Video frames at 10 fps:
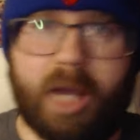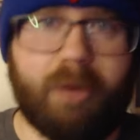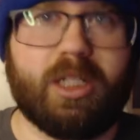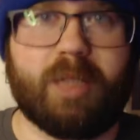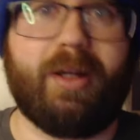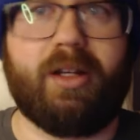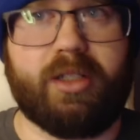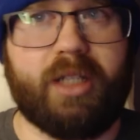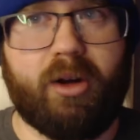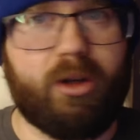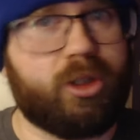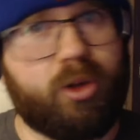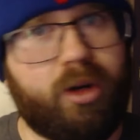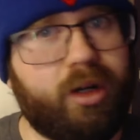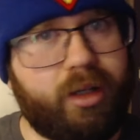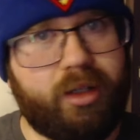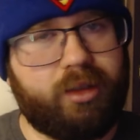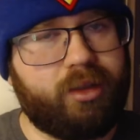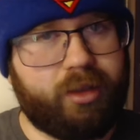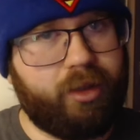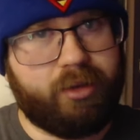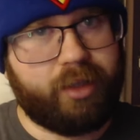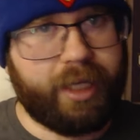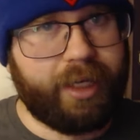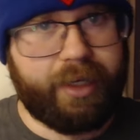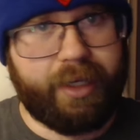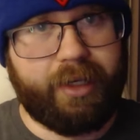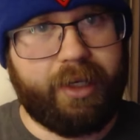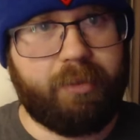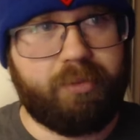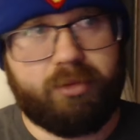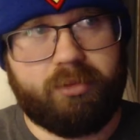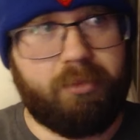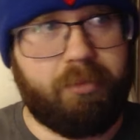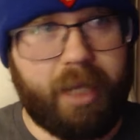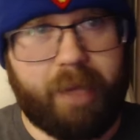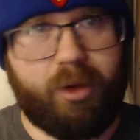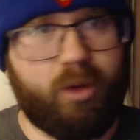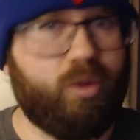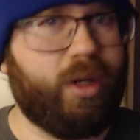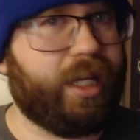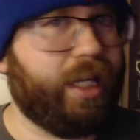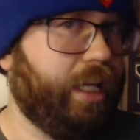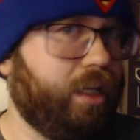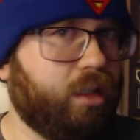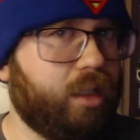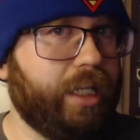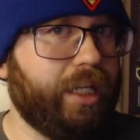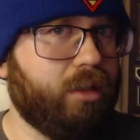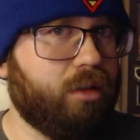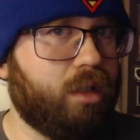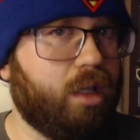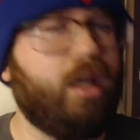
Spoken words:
I was expecting Sarah and Jordan and, you know, to kind of end up maybe rekindling,